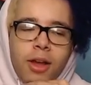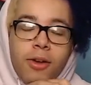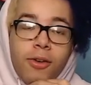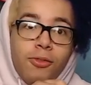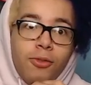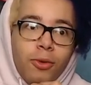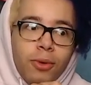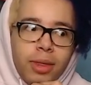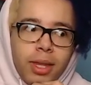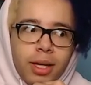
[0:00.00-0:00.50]

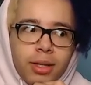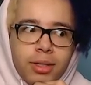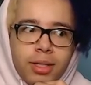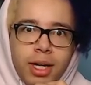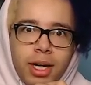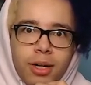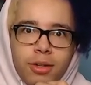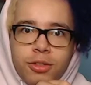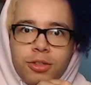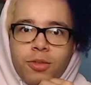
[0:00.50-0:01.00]
4,000
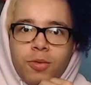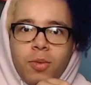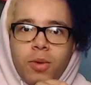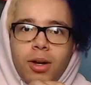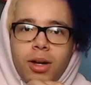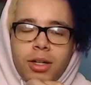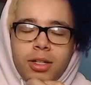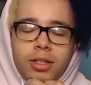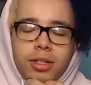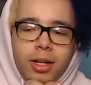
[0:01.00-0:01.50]
hours of
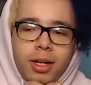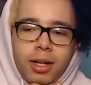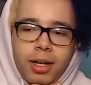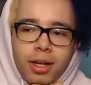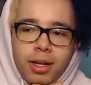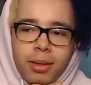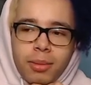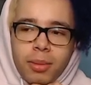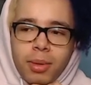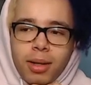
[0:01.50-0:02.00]
watch
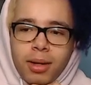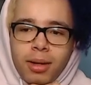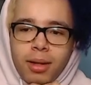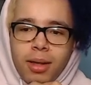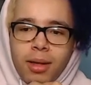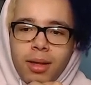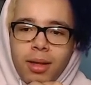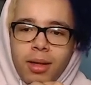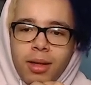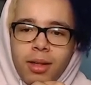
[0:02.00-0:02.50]
time, and
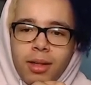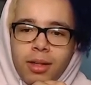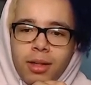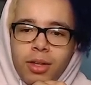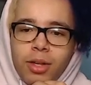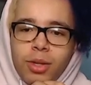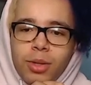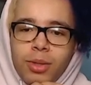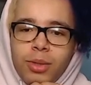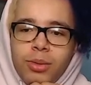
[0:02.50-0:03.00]

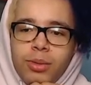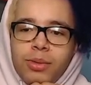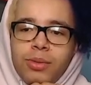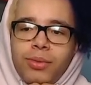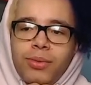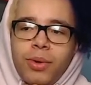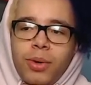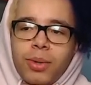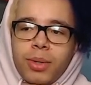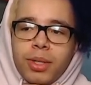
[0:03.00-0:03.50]
you lose
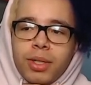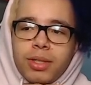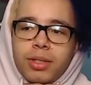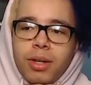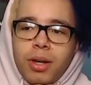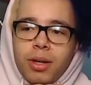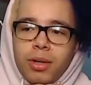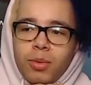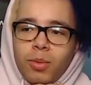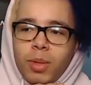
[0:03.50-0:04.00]
focus
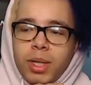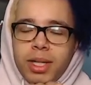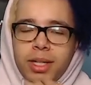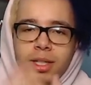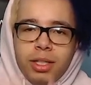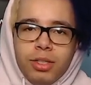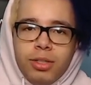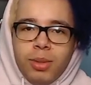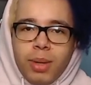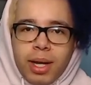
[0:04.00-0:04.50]
on what it
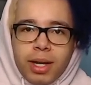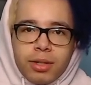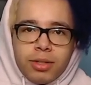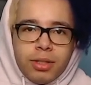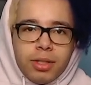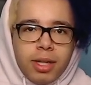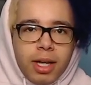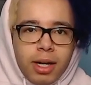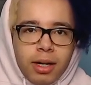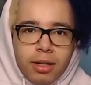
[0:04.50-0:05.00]
is you
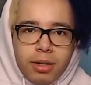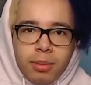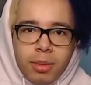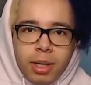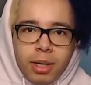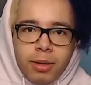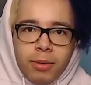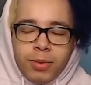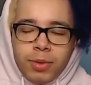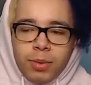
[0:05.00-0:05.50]
actually care
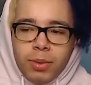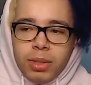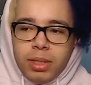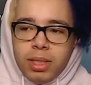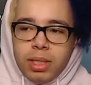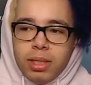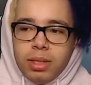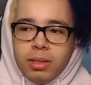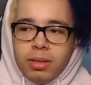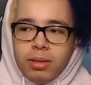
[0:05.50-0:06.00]
about,
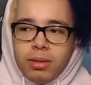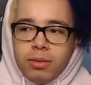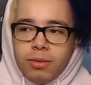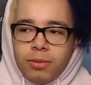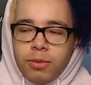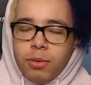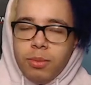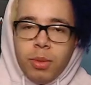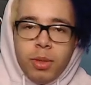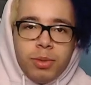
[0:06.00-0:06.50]
which is,
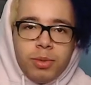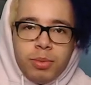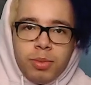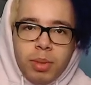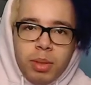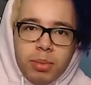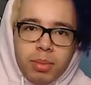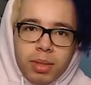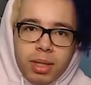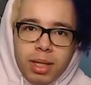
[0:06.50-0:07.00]
for most
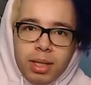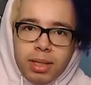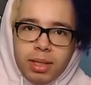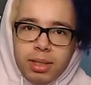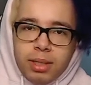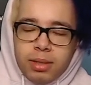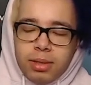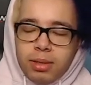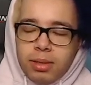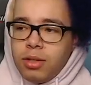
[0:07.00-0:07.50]
people at
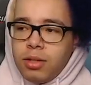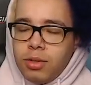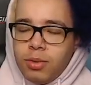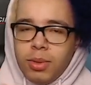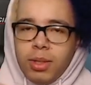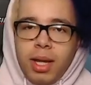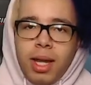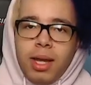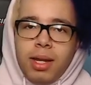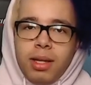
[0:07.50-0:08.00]
least,
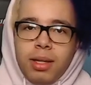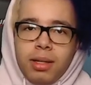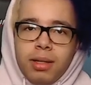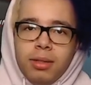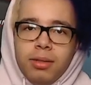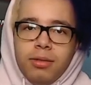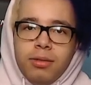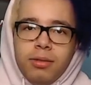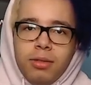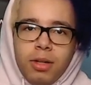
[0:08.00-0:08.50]

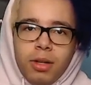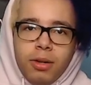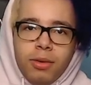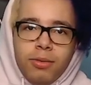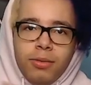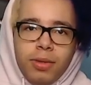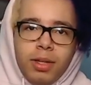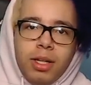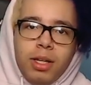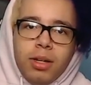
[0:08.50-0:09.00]
creating,
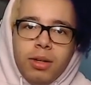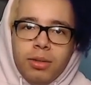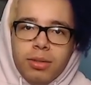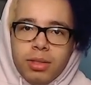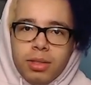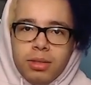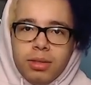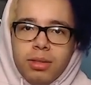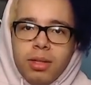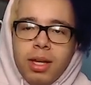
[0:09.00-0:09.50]

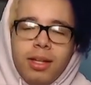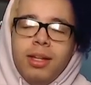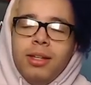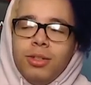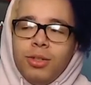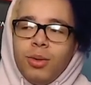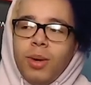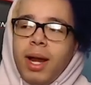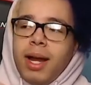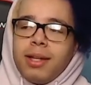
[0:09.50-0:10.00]
videos and
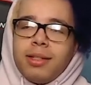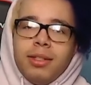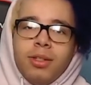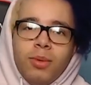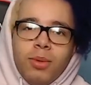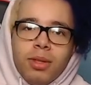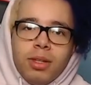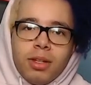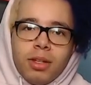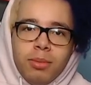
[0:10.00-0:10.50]

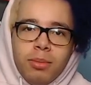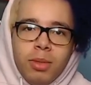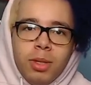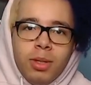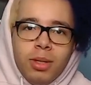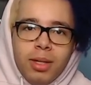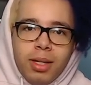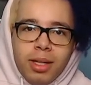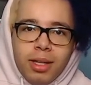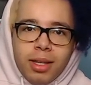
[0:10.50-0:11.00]
interacting with a
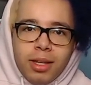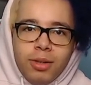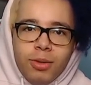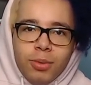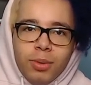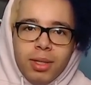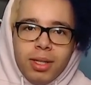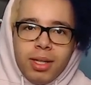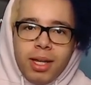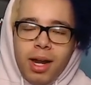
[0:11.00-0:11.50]
community that you
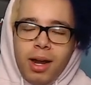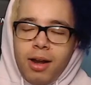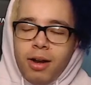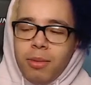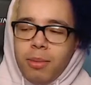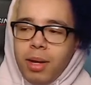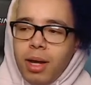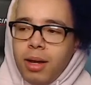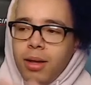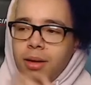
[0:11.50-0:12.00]
really care
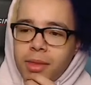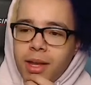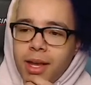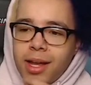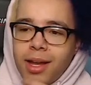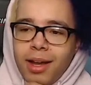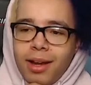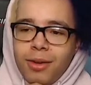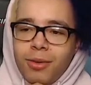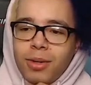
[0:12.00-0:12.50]
about.
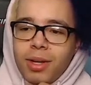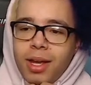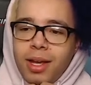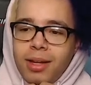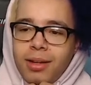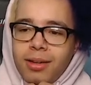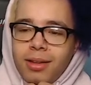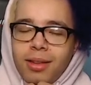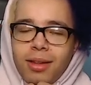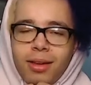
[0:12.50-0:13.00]
I kind of
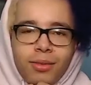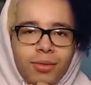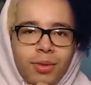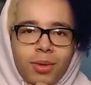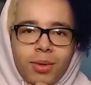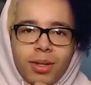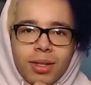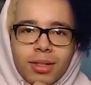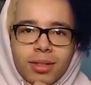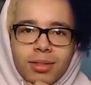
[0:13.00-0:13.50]
regained that
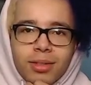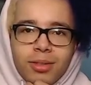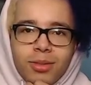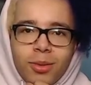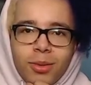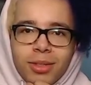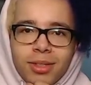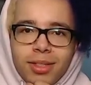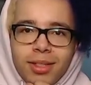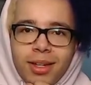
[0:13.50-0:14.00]
focus
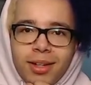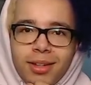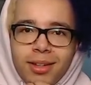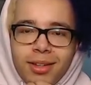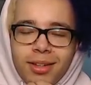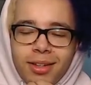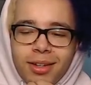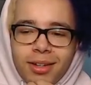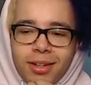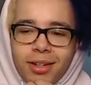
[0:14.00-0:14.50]
towards the end of
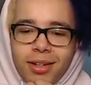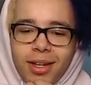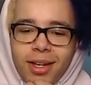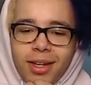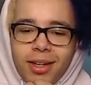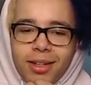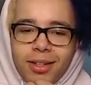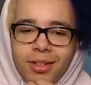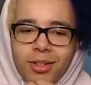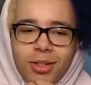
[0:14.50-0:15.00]
the year,
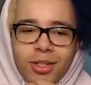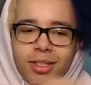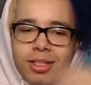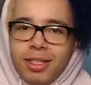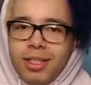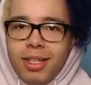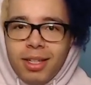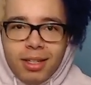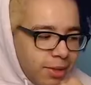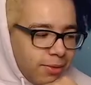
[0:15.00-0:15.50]
and you can
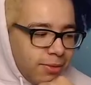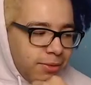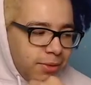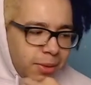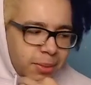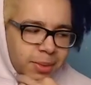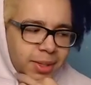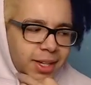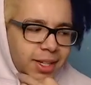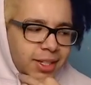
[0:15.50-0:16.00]
see it
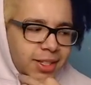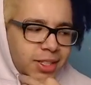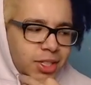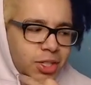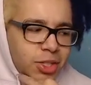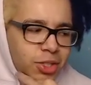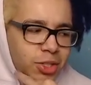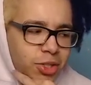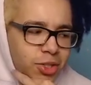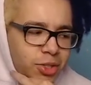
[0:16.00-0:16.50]
from like
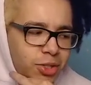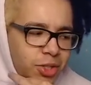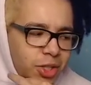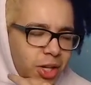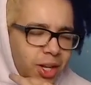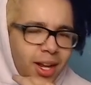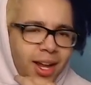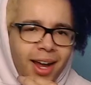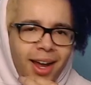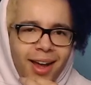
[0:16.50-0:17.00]

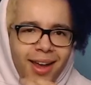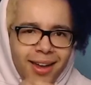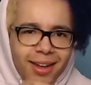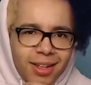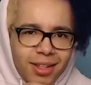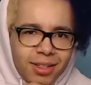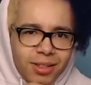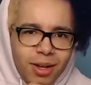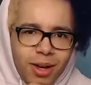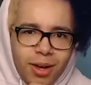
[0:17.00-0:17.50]

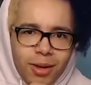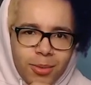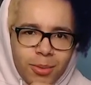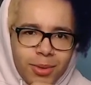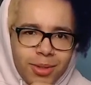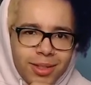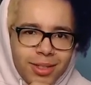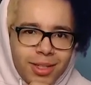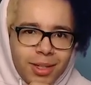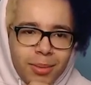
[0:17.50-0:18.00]
July
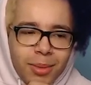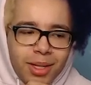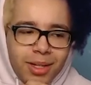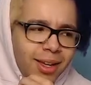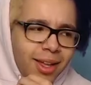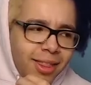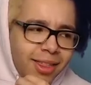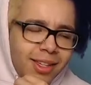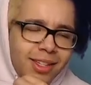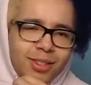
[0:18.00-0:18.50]
onwards. I
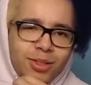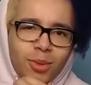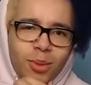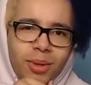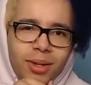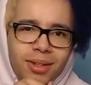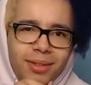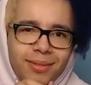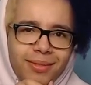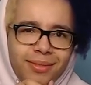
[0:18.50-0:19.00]
made, I think,
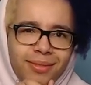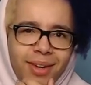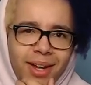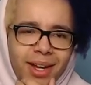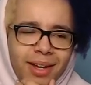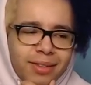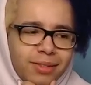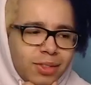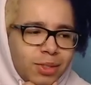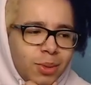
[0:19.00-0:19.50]

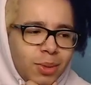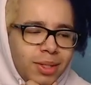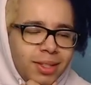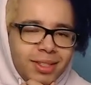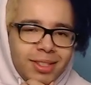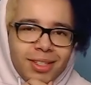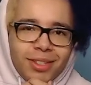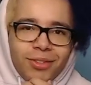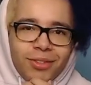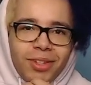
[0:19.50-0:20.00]
25 or
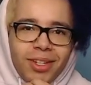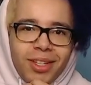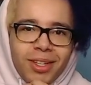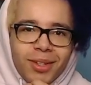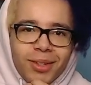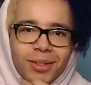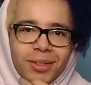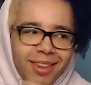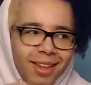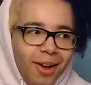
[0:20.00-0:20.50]
26
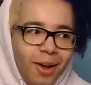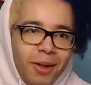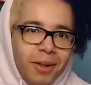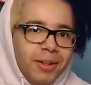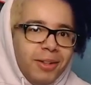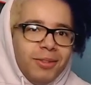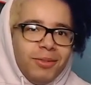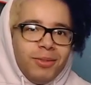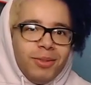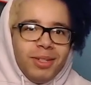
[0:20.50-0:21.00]
videos,
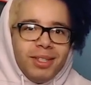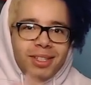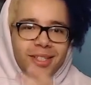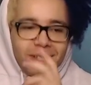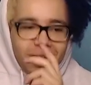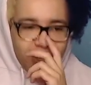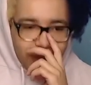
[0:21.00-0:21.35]
all of which,